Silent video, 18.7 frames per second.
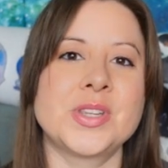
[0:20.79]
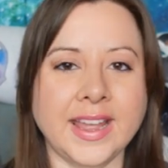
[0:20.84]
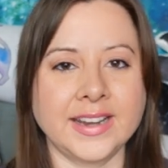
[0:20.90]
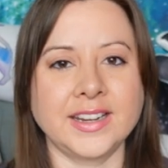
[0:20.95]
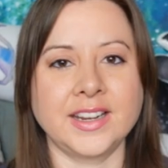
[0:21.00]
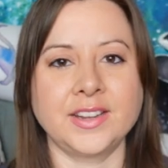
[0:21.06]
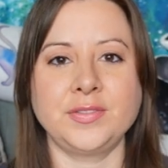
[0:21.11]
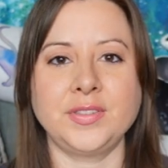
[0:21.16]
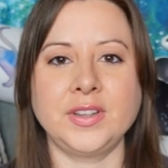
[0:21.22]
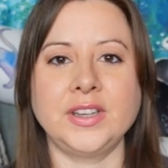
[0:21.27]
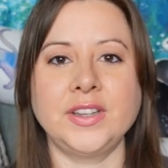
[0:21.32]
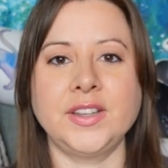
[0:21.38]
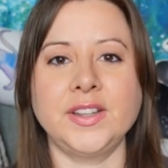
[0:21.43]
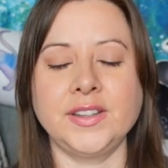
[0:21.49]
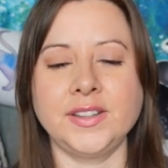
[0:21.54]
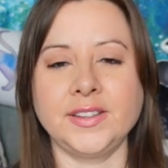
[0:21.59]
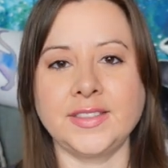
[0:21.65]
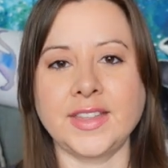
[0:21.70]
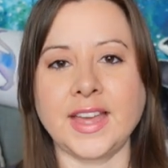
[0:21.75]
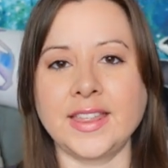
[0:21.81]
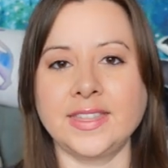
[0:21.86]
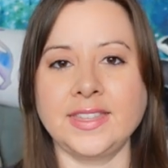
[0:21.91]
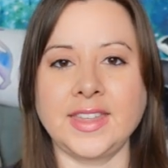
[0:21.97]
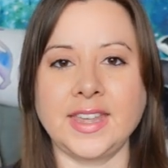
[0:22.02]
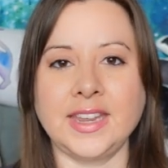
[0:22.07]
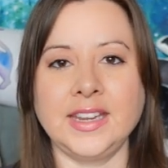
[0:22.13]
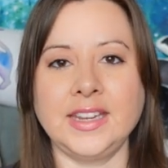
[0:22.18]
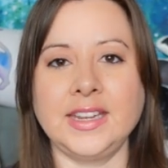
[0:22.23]
and I feel that
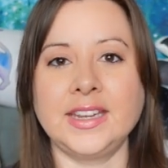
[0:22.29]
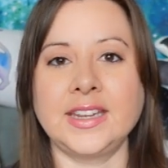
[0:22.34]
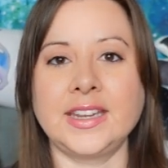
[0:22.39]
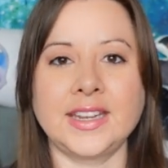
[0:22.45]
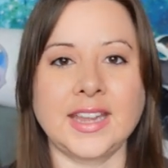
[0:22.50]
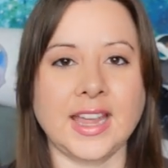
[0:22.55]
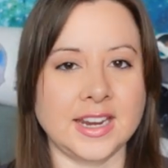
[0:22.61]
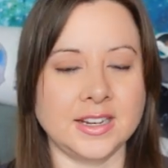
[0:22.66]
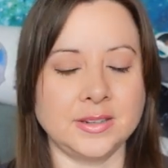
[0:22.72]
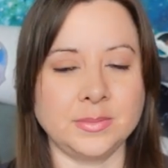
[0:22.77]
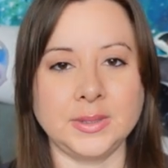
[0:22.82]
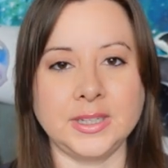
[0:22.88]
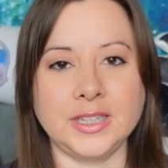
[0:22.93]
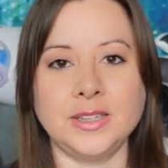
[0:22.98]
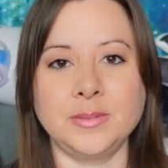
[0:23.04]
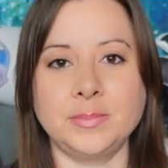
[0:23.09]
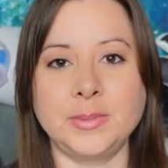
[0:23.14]
they can be